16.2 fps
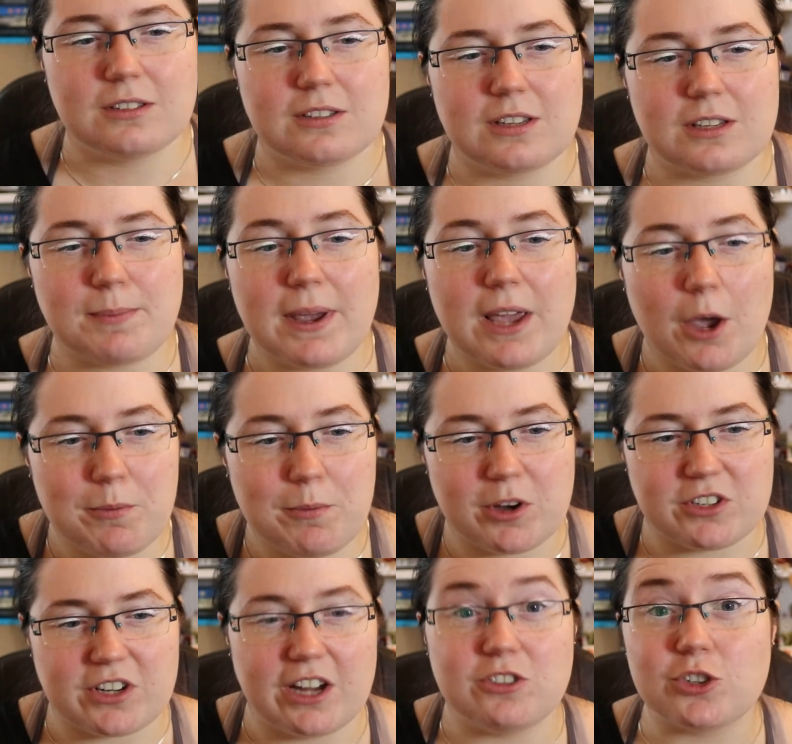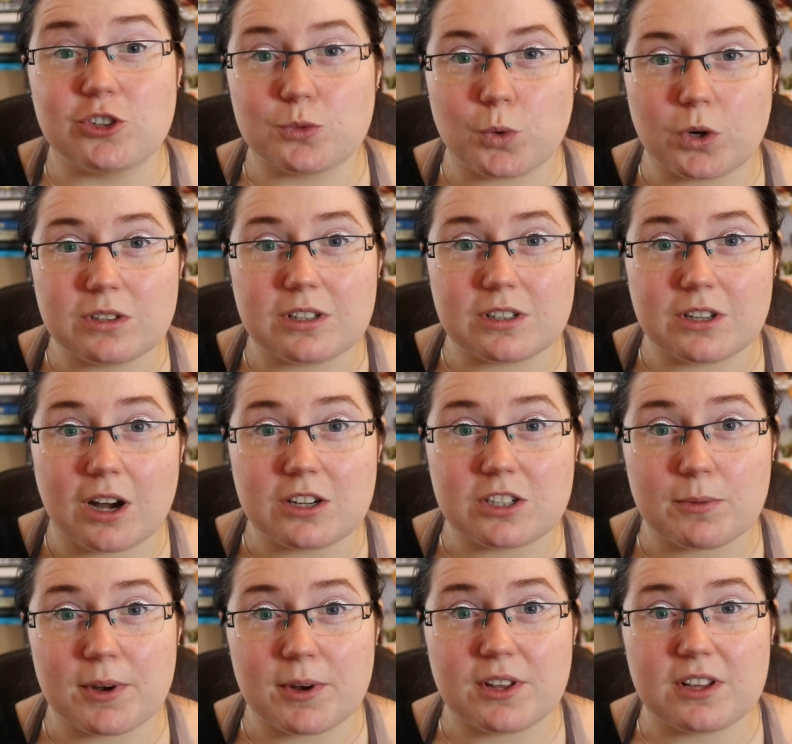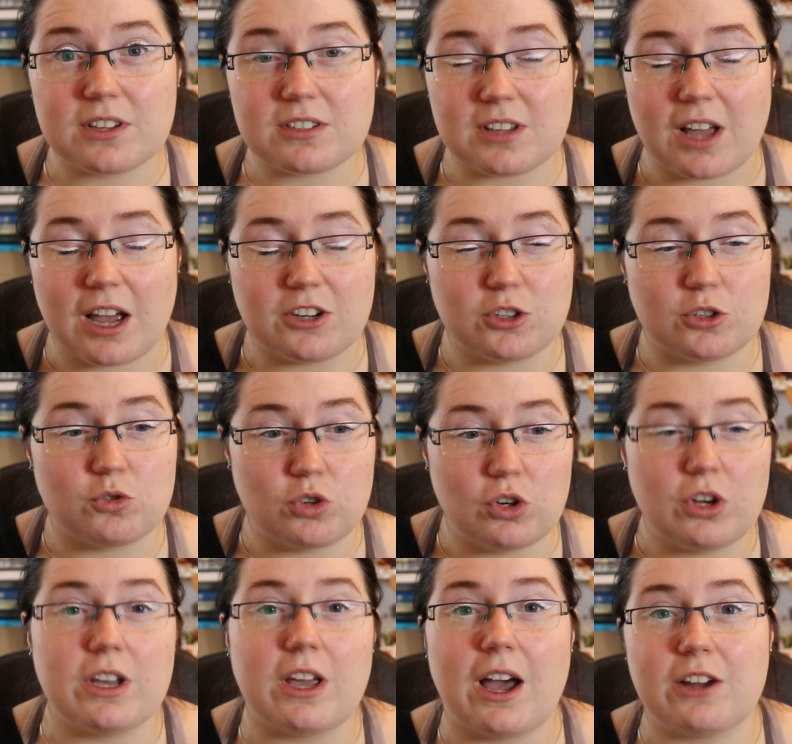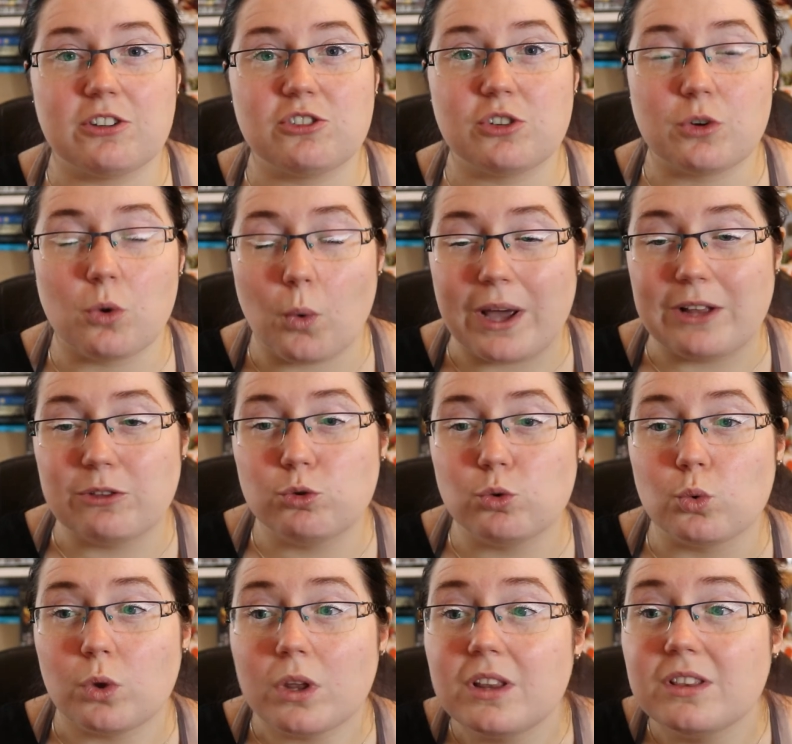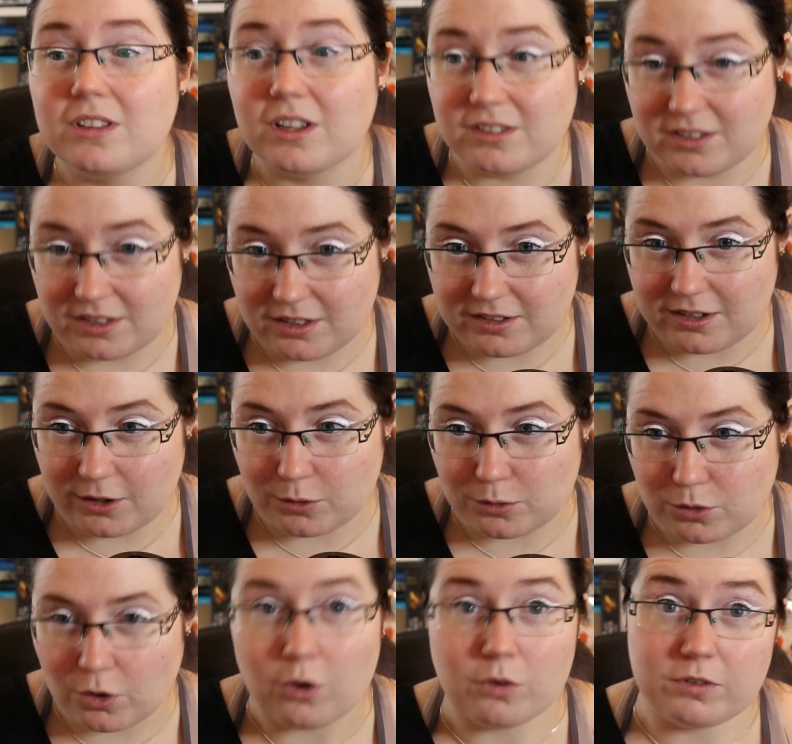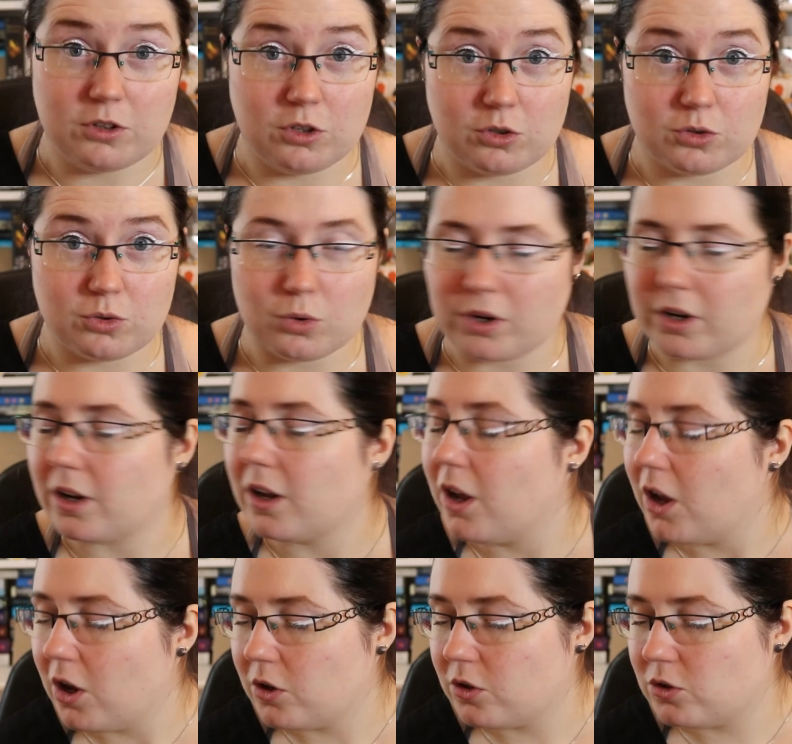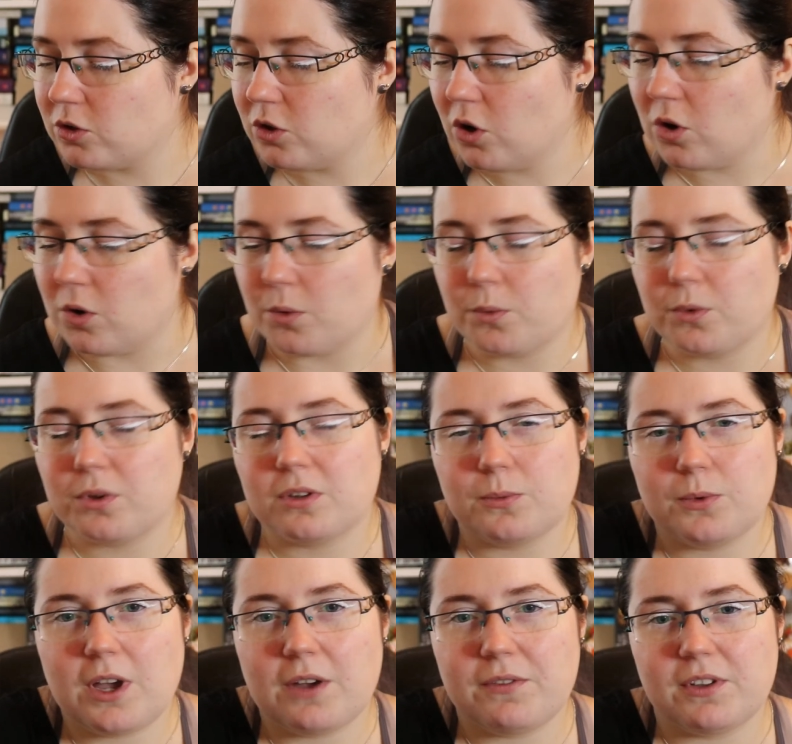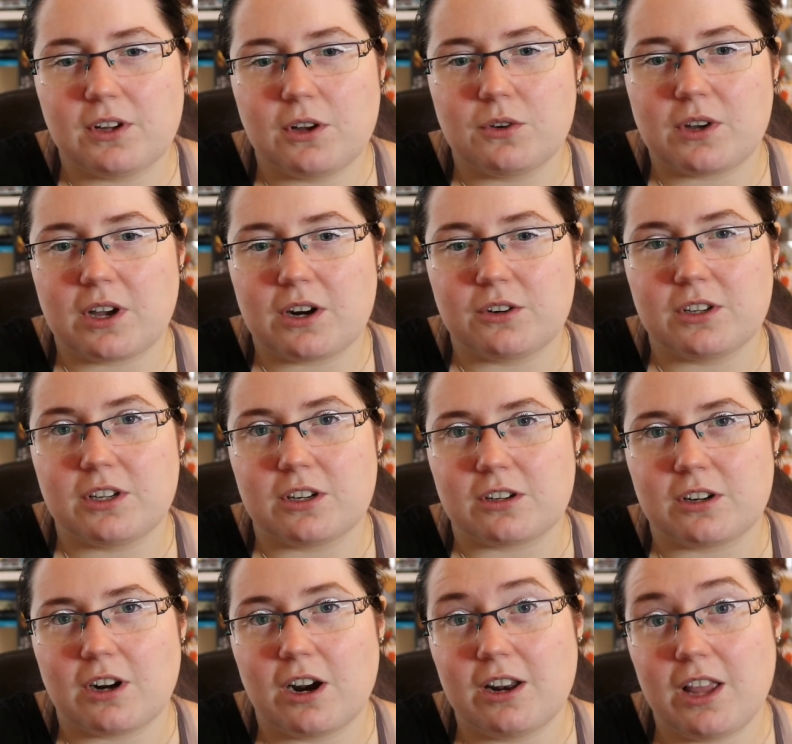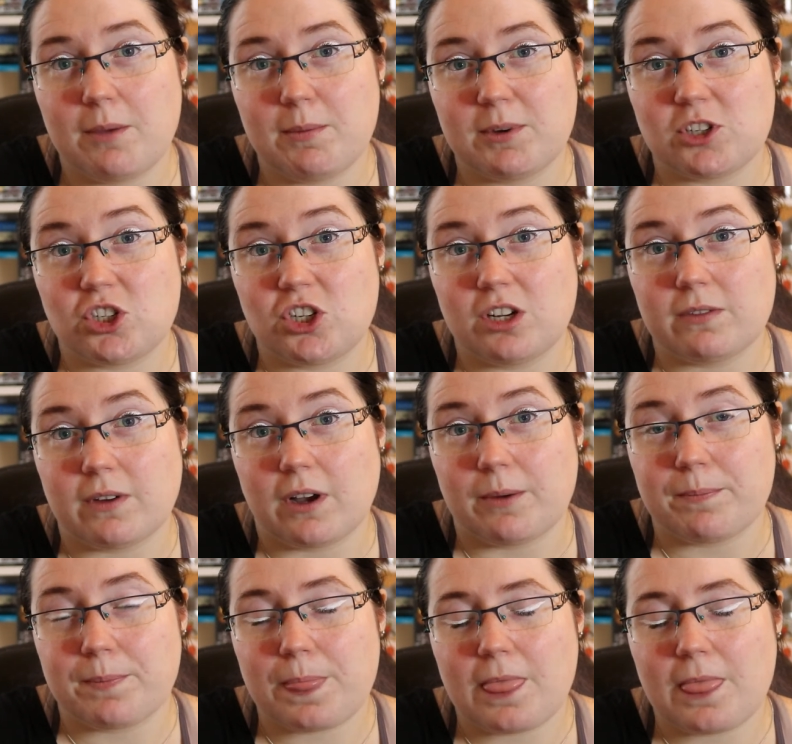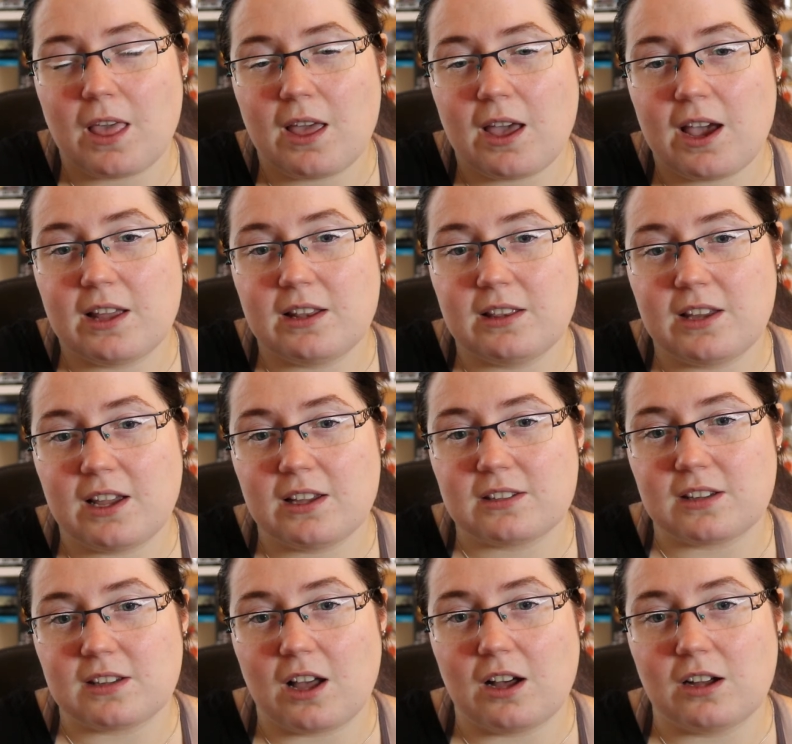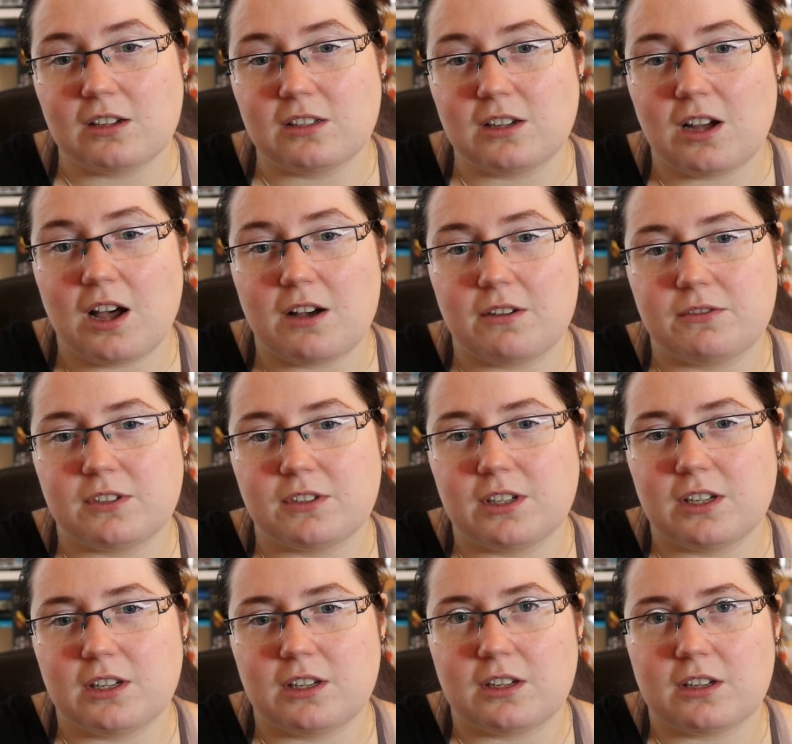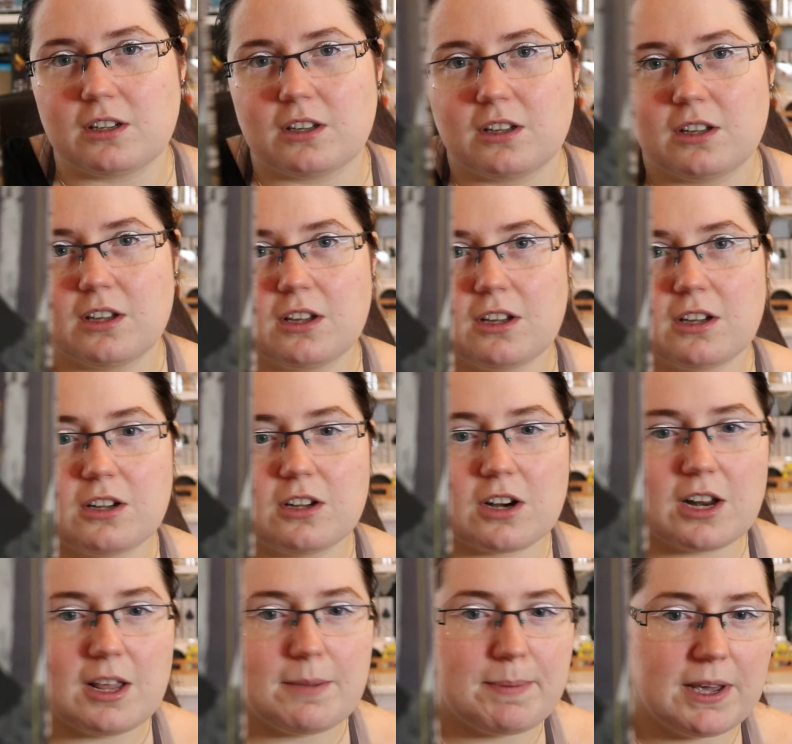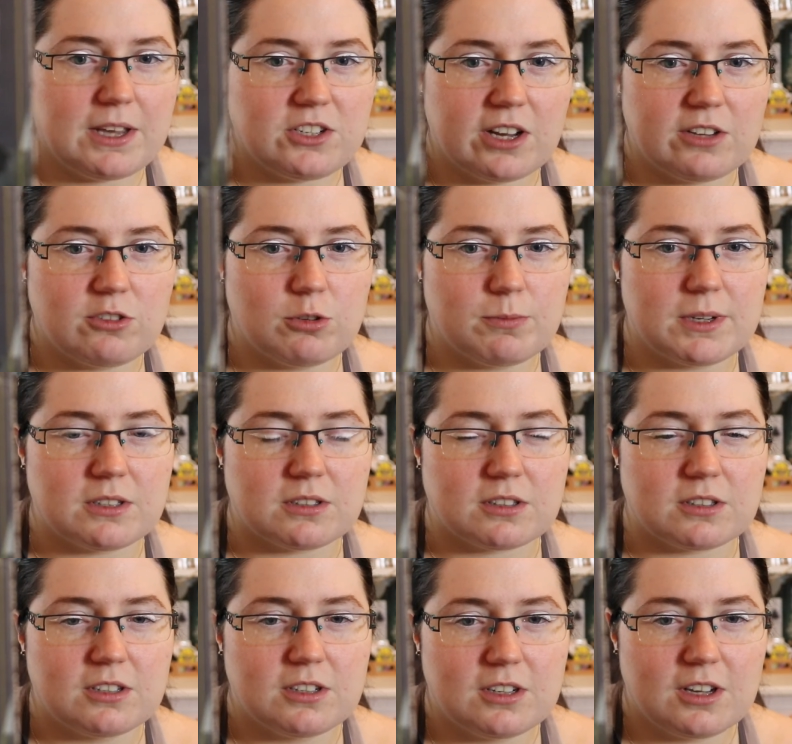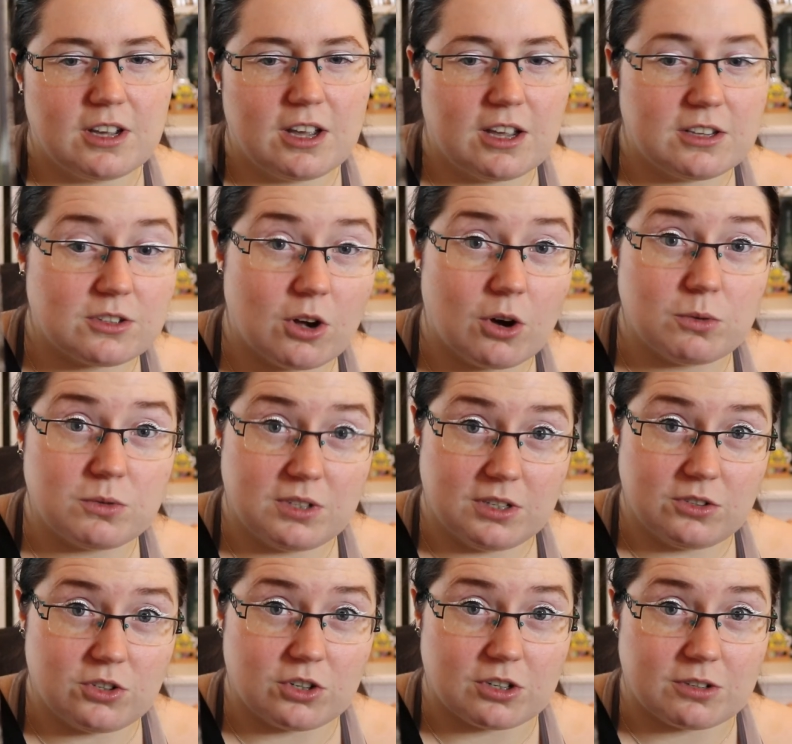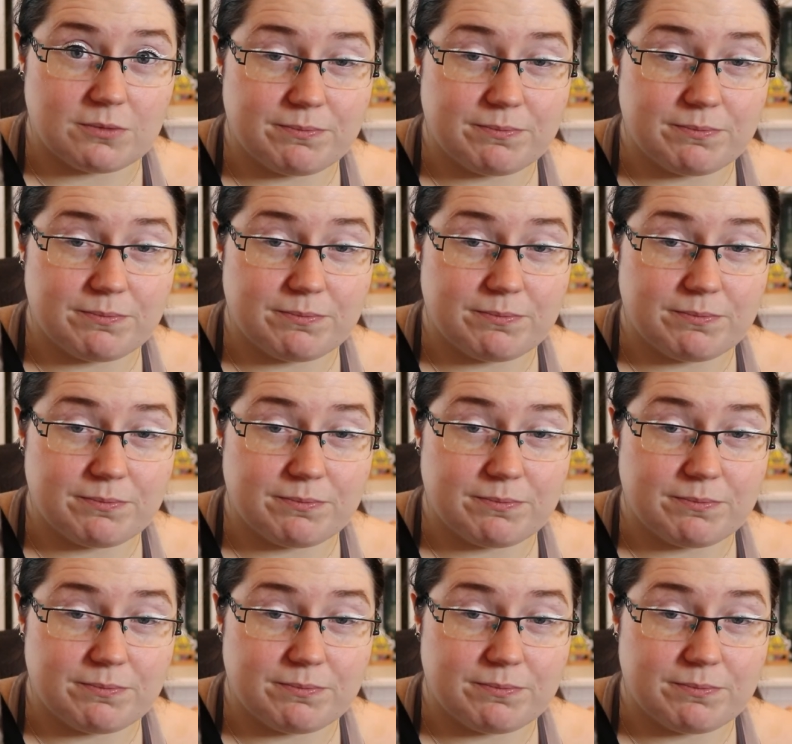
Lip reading: Despite how much I just want to gush about this, I should really actually go into the details of the story. So, we have the little girl here. Her name is Shiva. And this lovely, creepy gentleman is called Teacher.